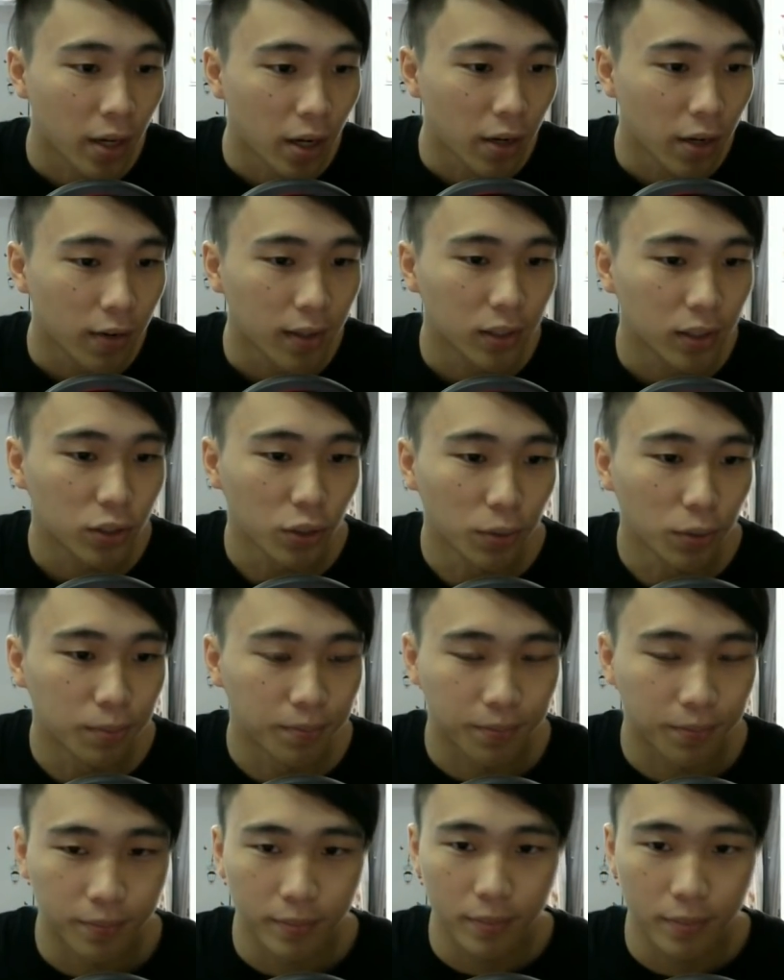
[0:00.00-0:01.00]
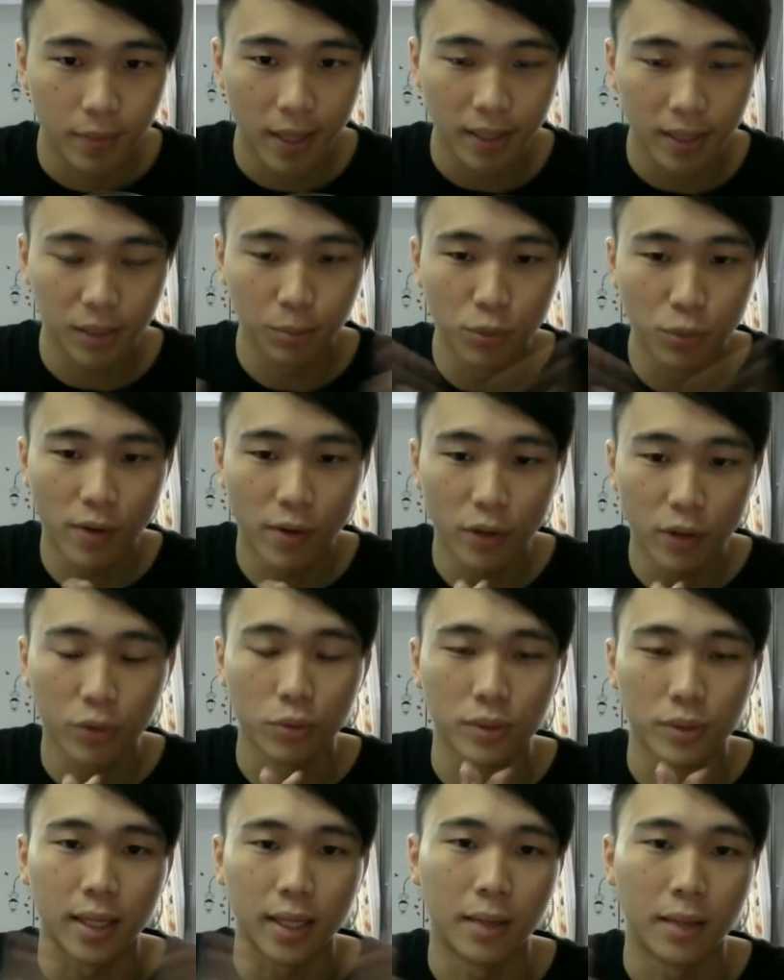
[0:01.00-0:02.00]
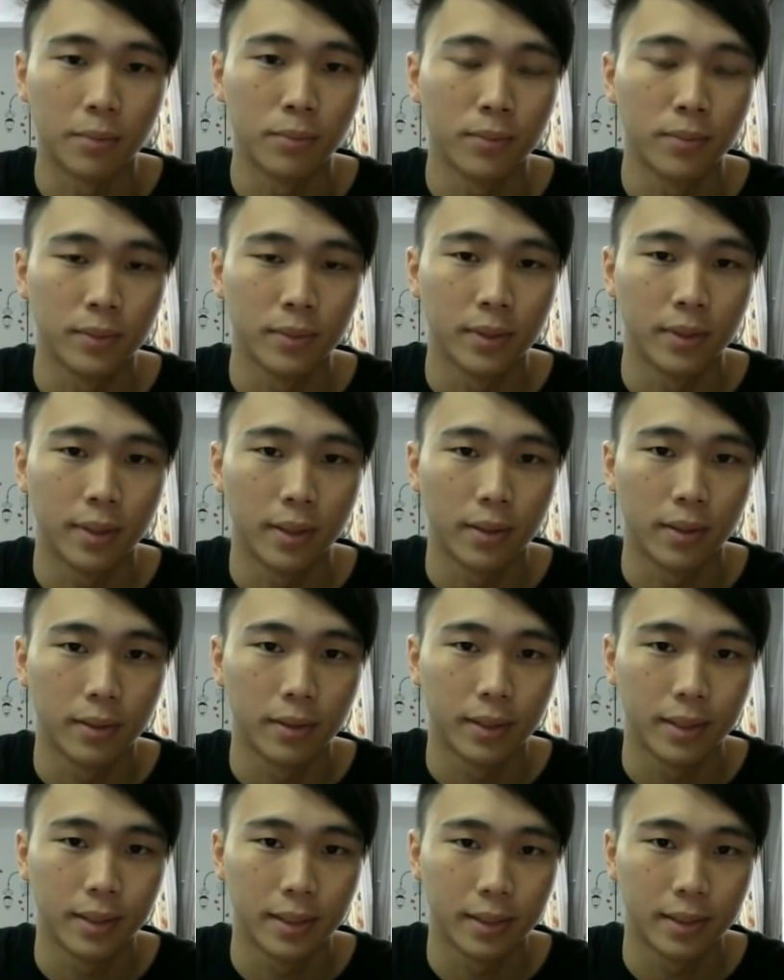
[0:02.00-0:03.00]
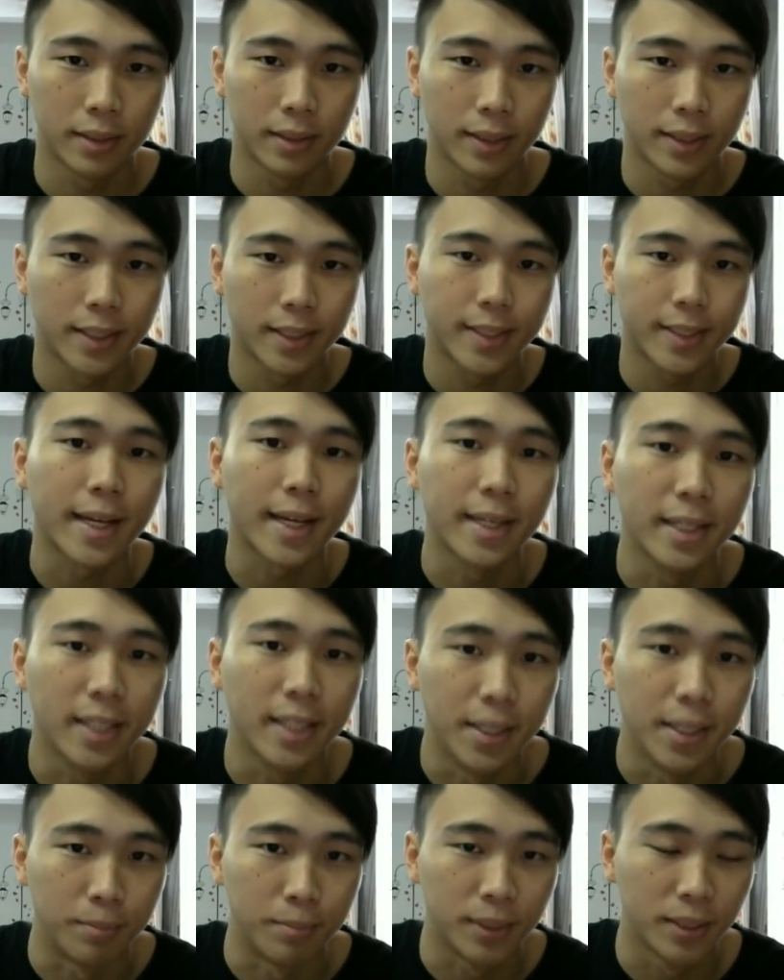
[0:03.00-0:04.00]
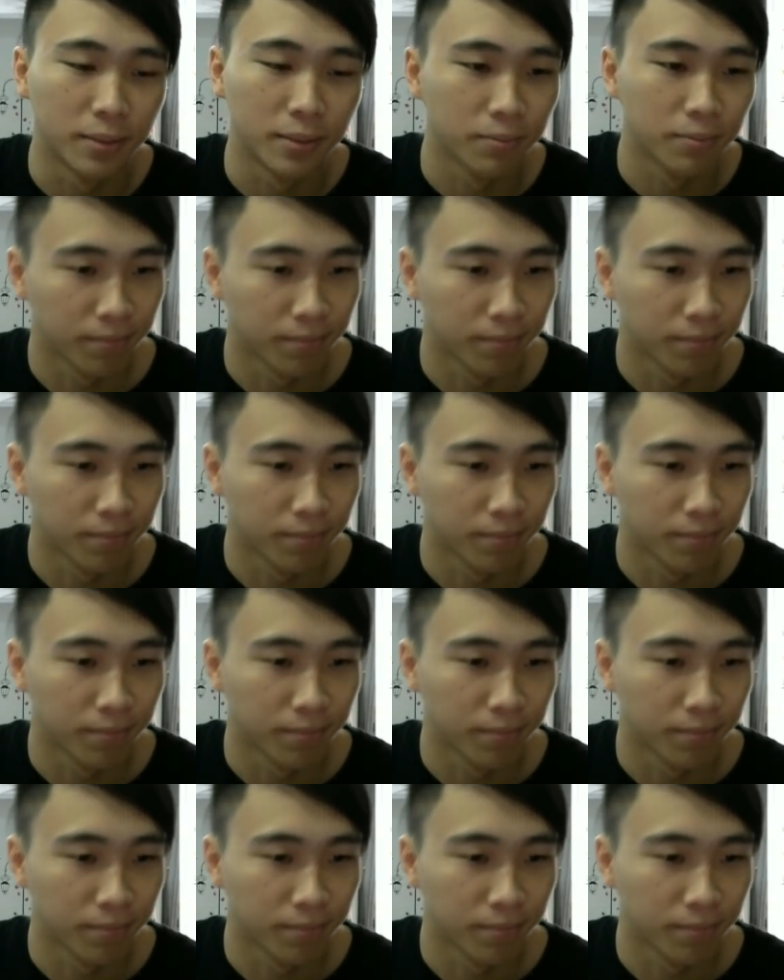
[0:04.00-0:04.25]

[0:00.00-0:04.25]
Alright, so let's move on to some stacking tips.